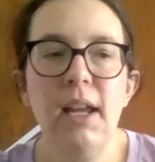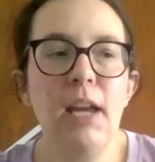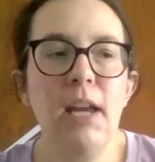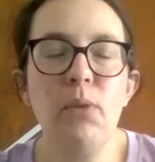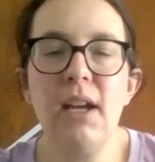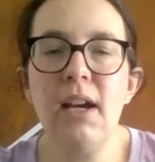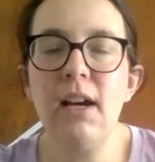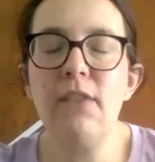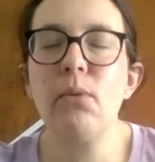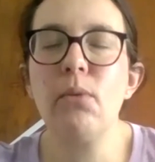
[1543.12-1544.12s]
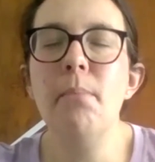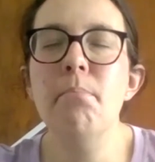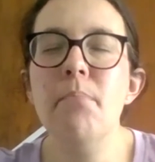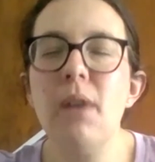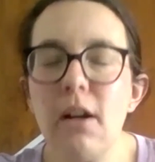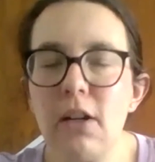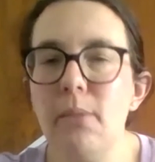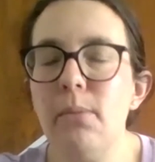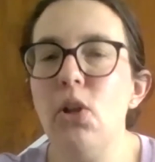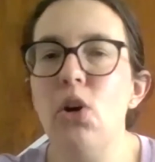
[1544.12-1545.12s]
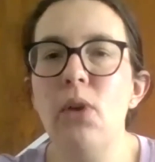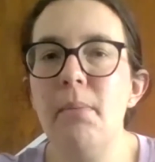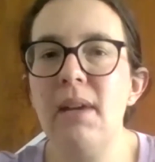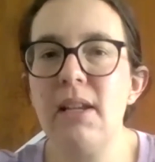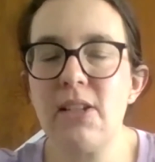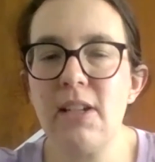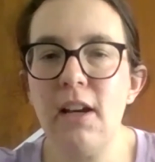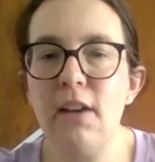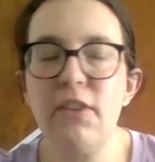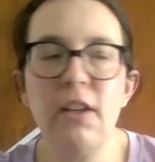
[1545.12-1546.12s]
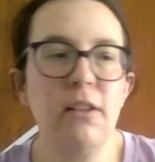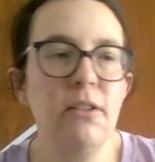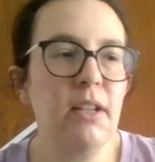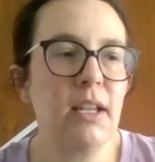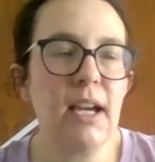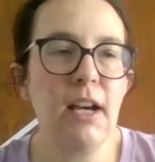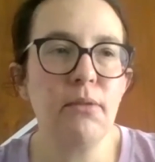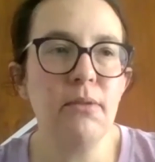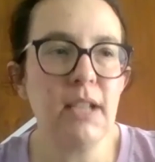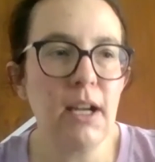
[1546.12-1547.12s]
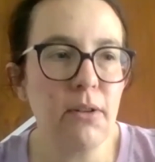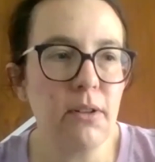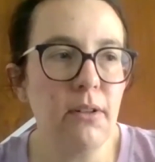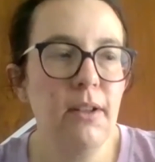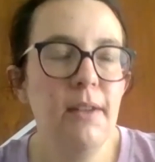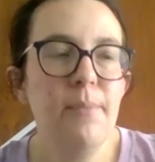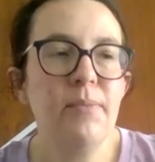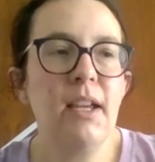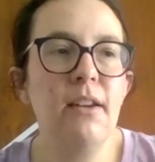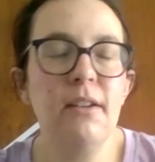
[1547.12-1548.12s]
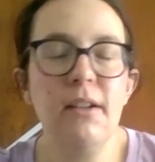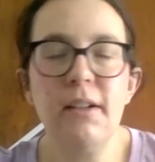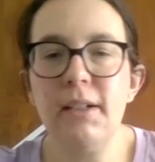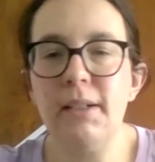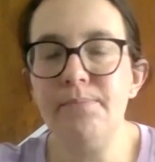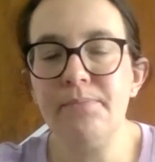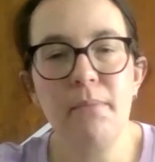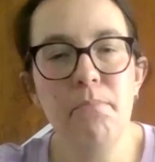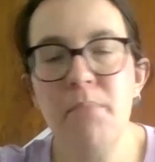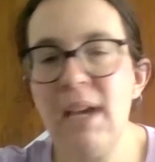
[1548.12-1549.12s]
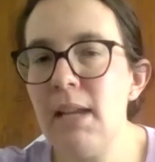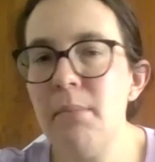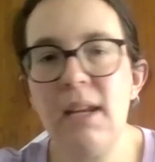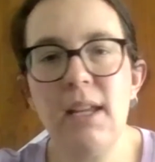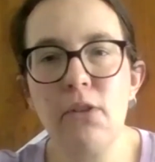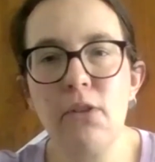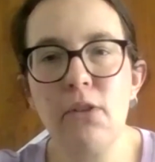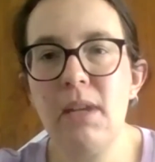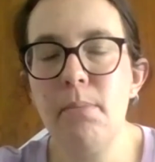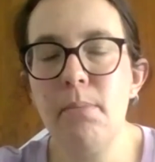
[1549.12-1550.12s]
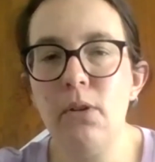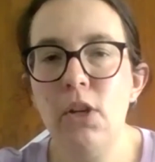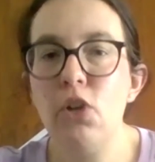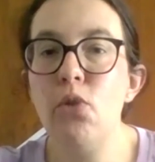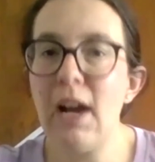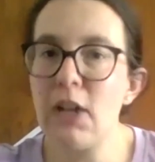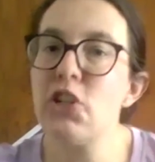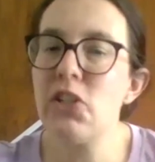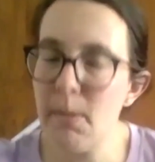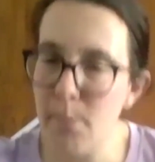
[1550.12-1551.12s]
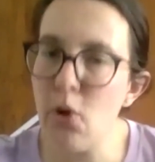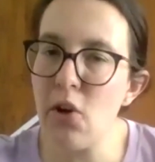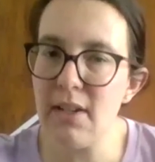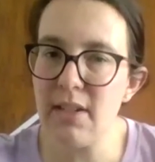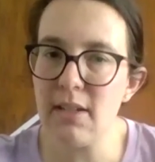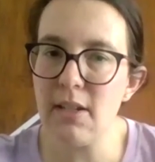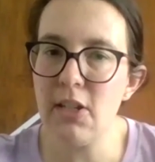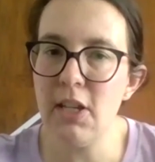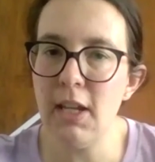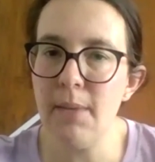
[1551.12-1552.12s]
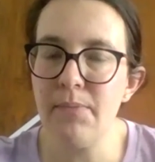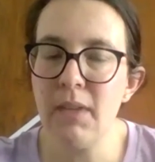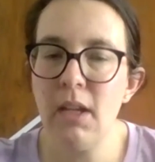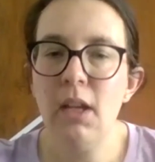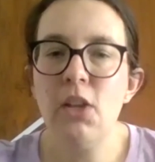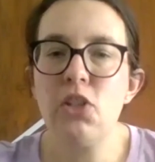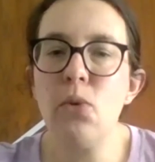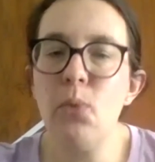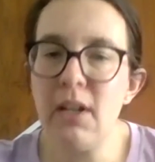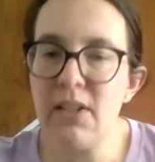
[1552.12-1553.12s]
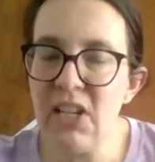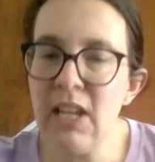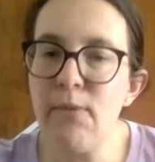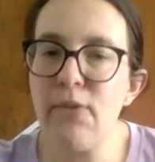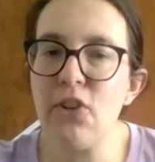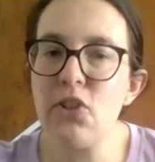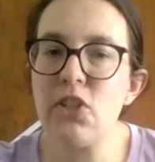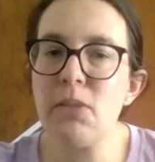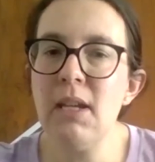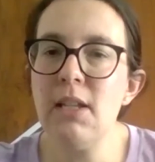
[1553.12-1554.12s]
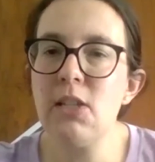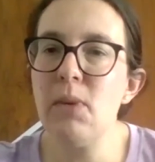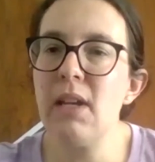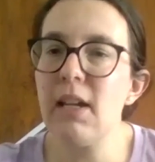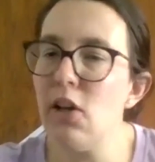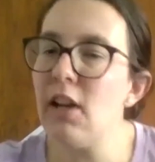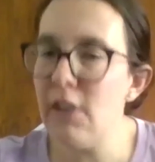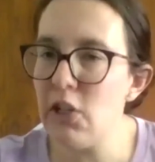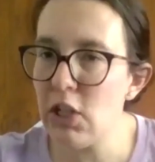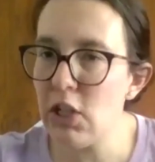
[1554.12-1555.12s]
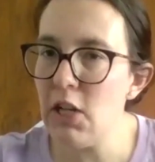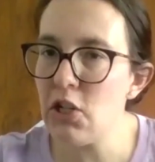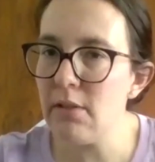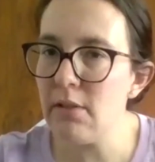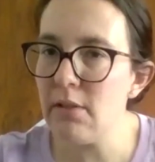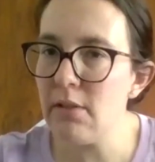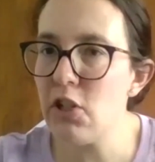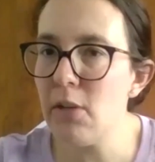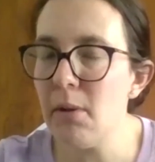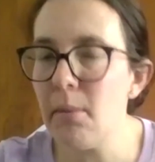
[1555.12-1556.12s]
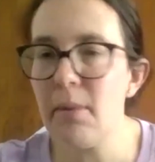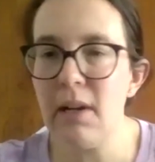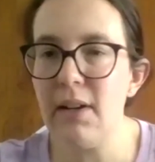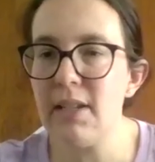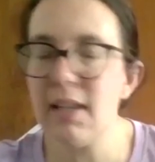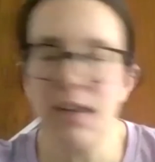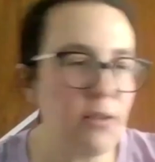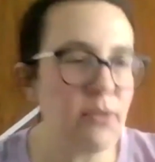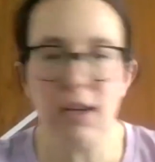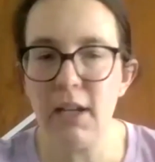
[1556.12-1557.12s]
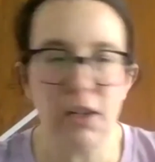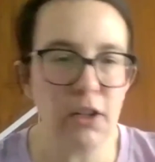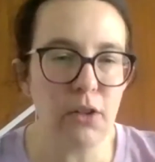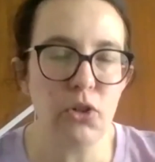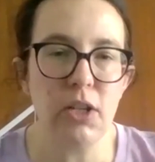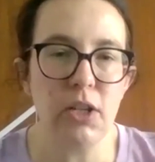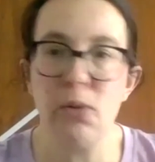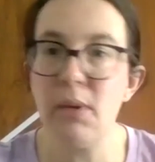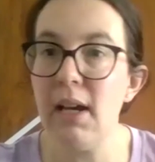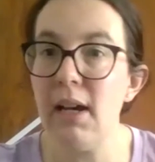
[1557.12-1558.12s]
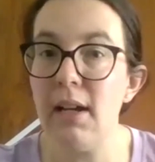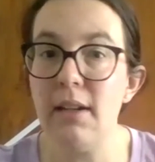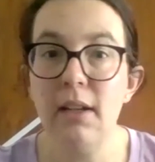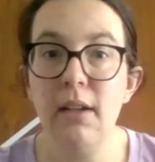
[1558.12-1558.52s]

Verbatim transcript: And we have remarkable OMA staff, including Catherine Dowdle and um, many, many other people who actually support us as a team. So when a team first meets, we get a lot of education, right? Jeremy, remember how I said I don't know how to negotiate? So we had